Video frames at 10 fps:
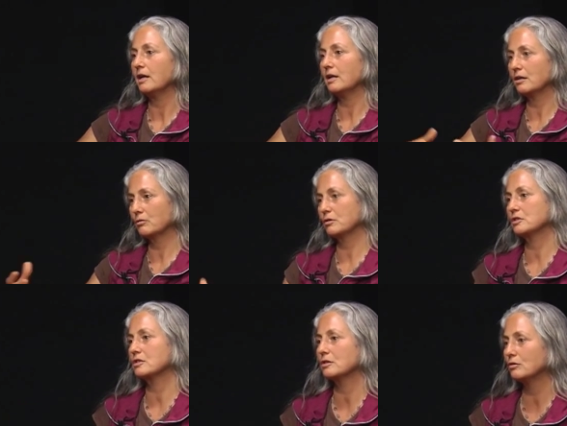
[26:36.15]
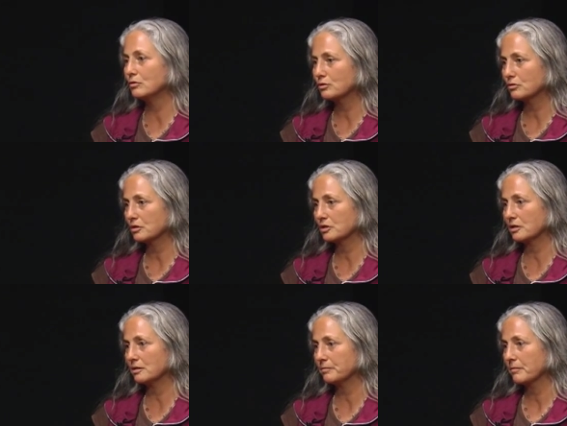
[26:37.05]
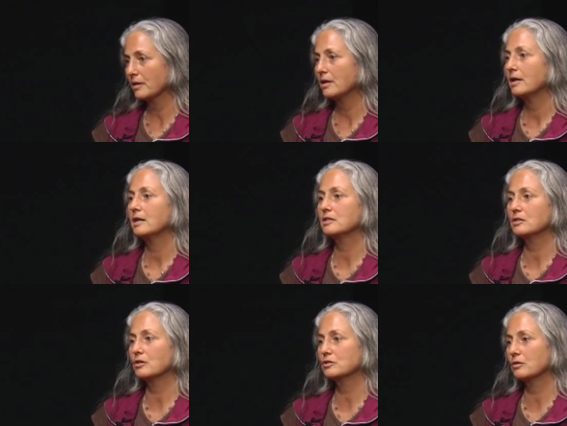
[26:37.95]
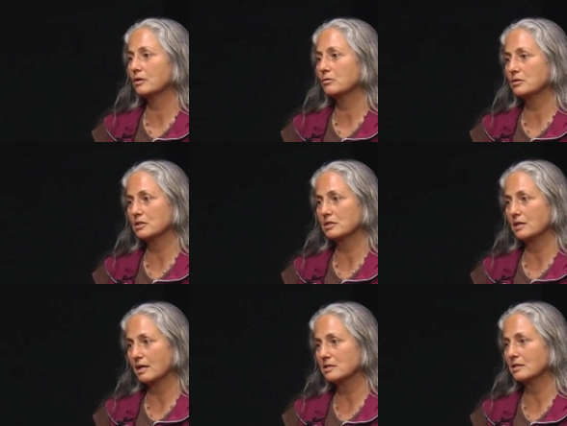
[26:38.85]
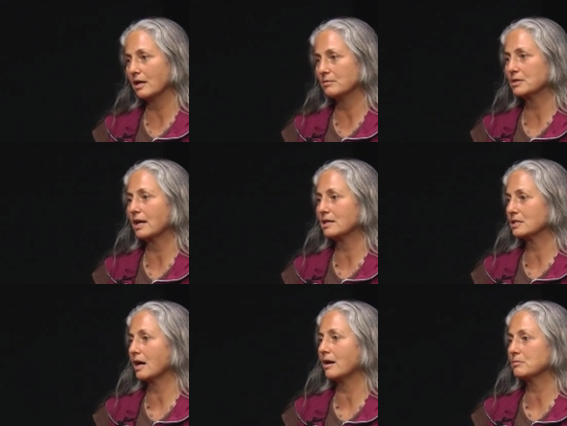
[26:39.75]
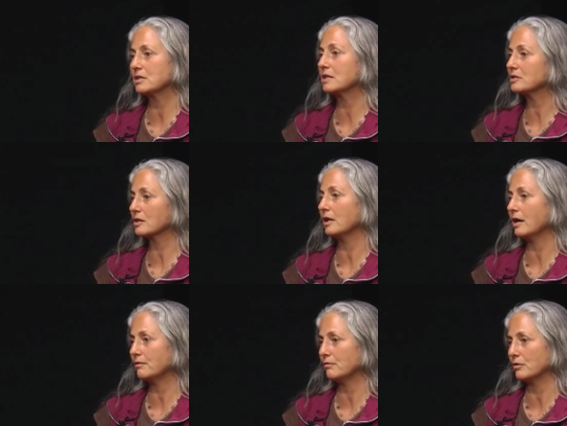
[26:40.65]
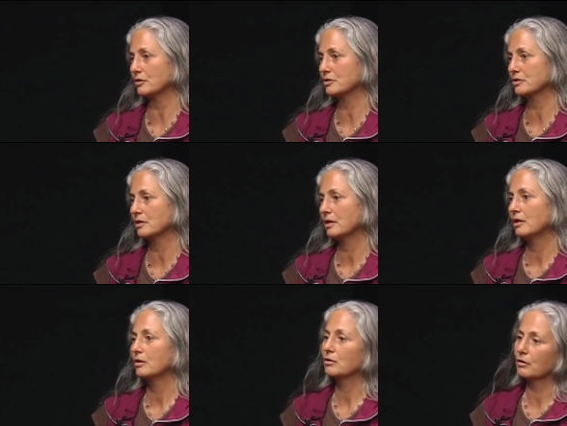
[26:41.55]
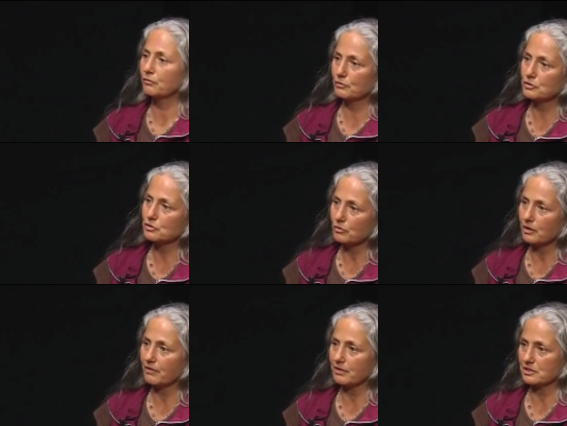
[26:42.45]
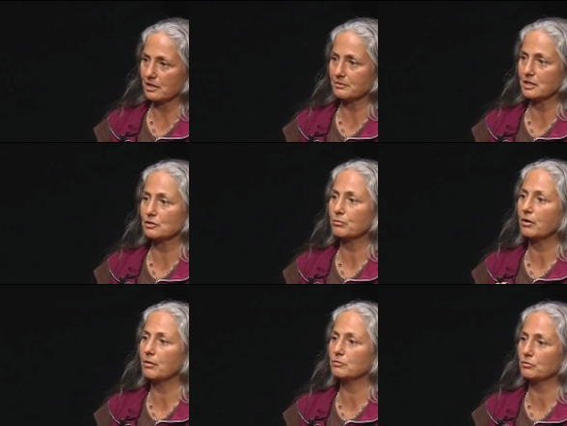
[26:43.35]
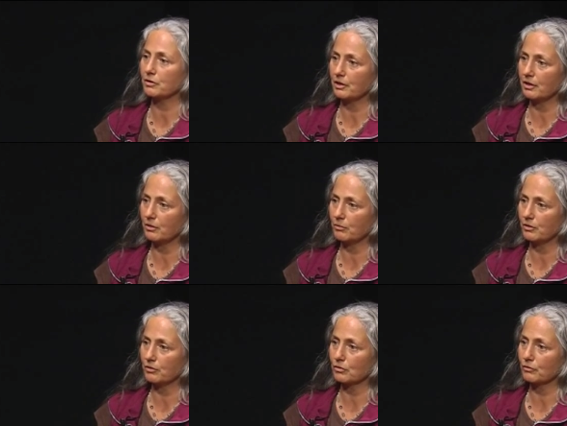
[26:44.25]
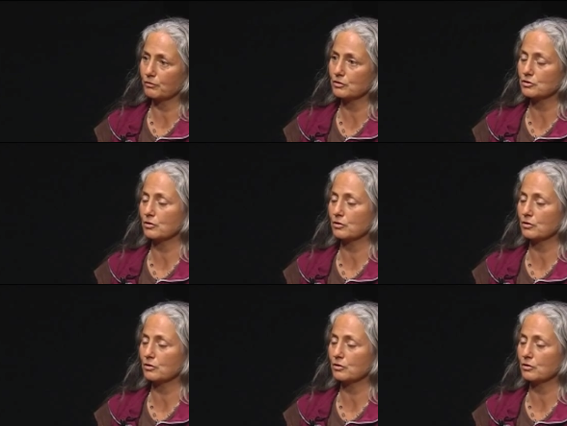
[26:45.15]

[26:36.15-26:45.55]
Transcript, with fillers: It increases in nutrition. It also increases in enzymes. Enzymes is the life force. Cooked foods don't have enzymes. That's a problem with cooked foods.